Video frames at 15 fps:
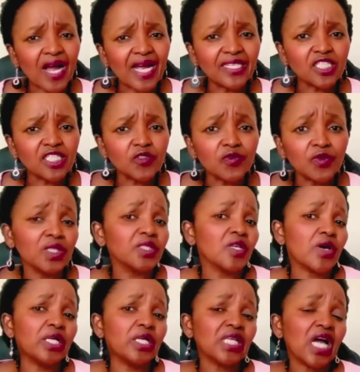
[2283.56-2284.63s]
violence field,
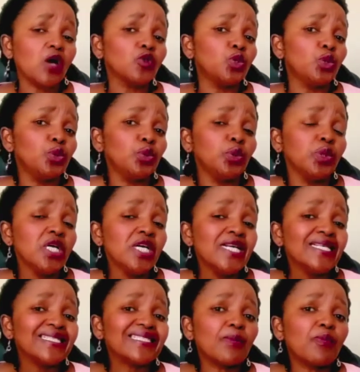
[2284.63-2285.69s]
around how to
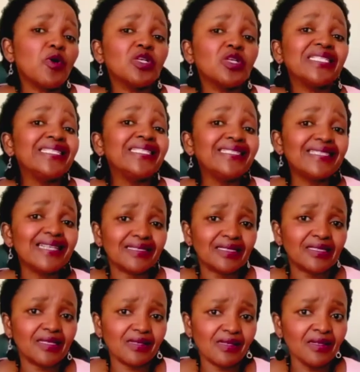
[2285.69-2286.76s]
support
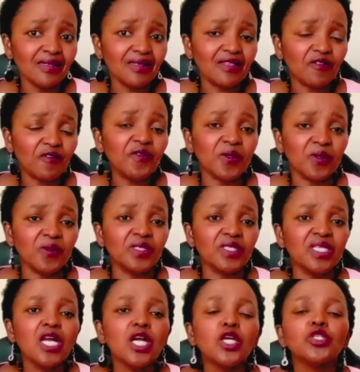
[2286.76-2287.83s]
leaders in the field
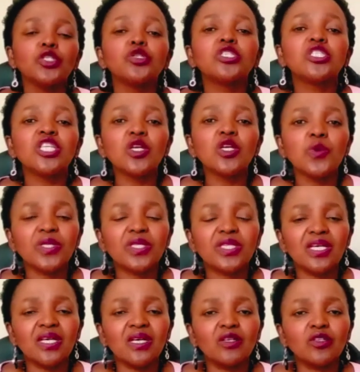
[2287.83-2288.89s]
to deal with
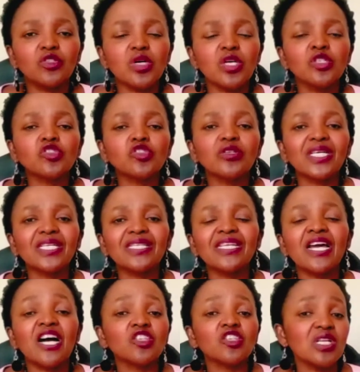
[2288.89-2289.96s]
to ensure that they
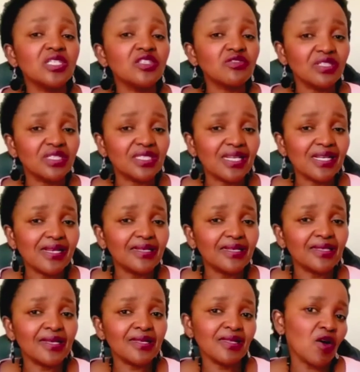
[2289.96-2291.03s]
are actually
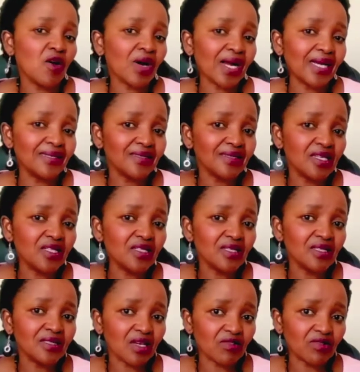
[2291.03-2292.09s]
resilient and their
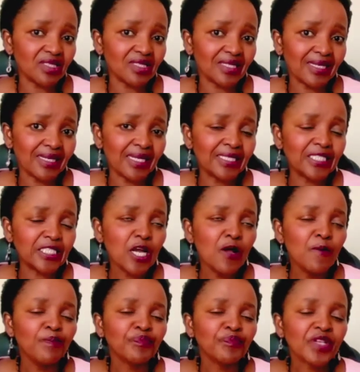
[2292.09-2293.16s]
organizations are resilient.
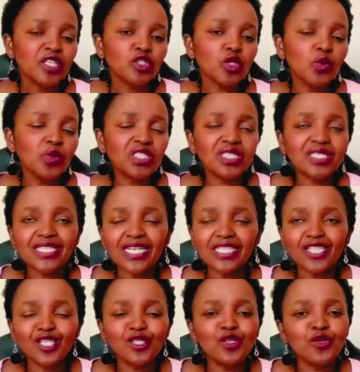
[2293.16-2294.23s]
So we just
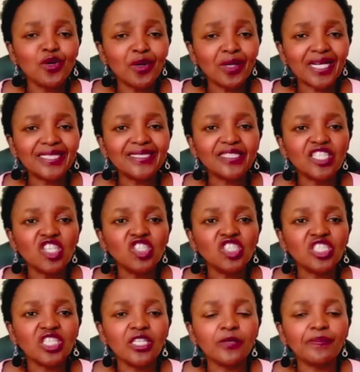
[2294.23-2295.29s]
started a new
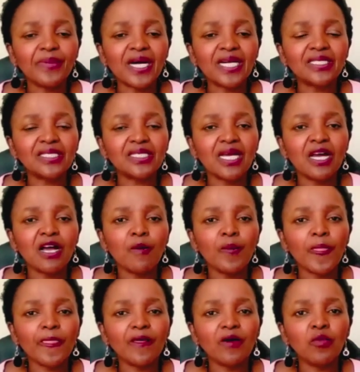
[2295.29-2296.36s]
organization, but
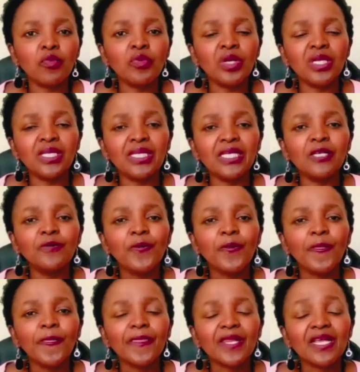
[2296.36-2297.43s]
really
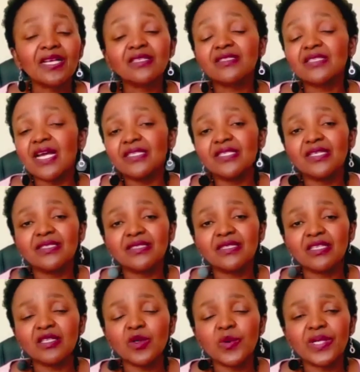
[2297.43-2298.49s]
excited
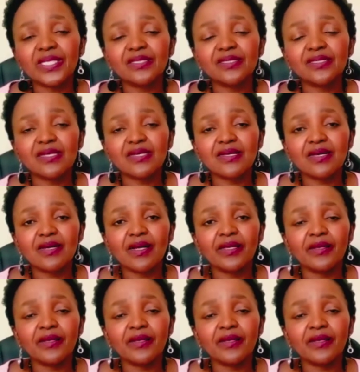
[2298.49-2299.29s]
that the work is kicking.